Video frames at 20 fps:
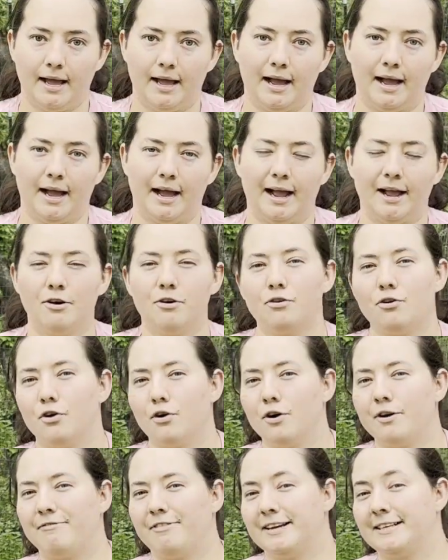I don't know
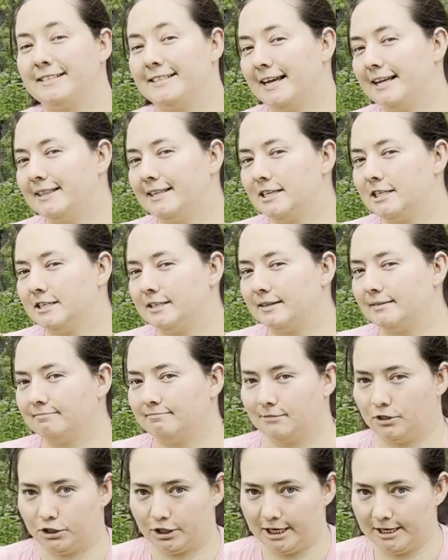if I said this
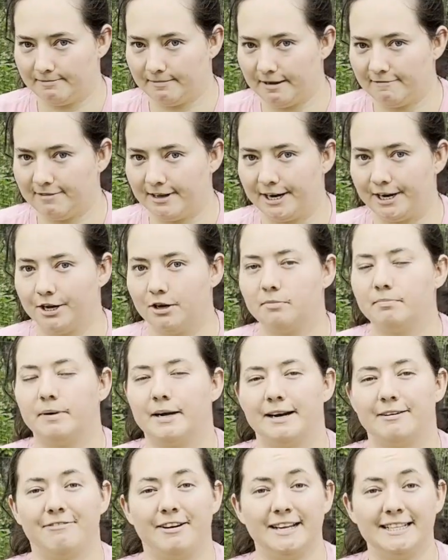during my video, but if
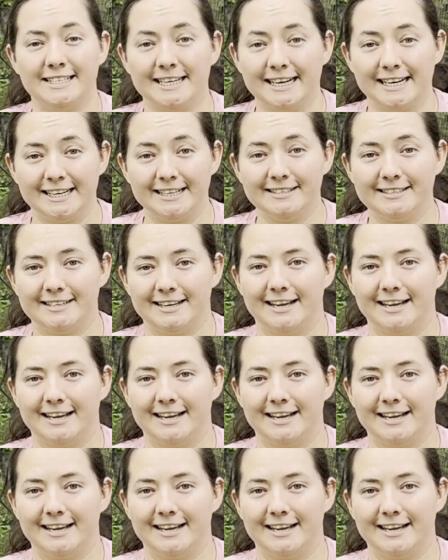I didn't,